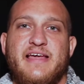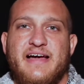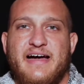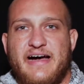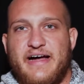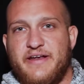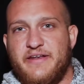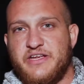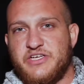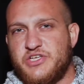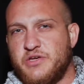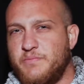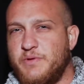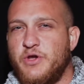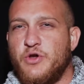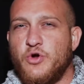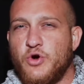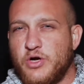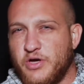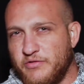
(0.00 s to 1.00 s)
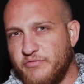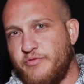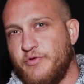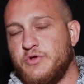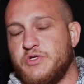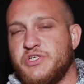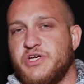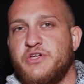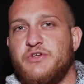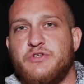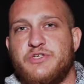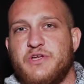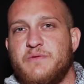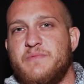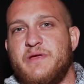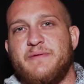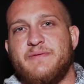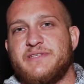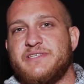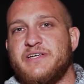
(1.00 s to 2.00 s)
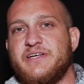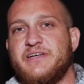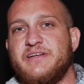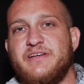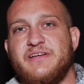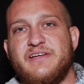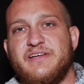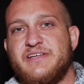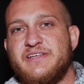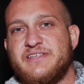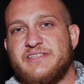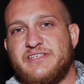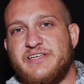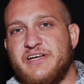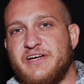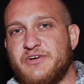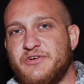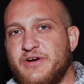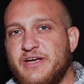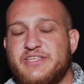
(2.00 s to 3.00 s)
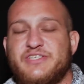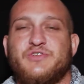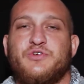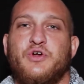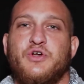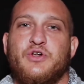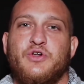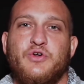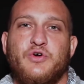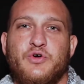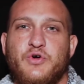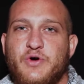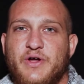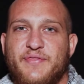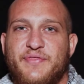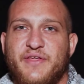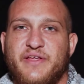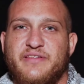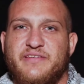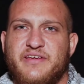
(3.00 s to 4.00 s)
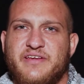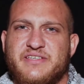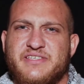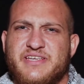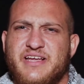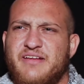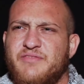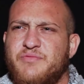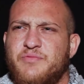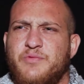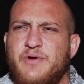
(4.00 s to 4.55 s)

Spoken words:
And there should be no confusion. You shouldn't be able to see a restaurant logo and think to yourself,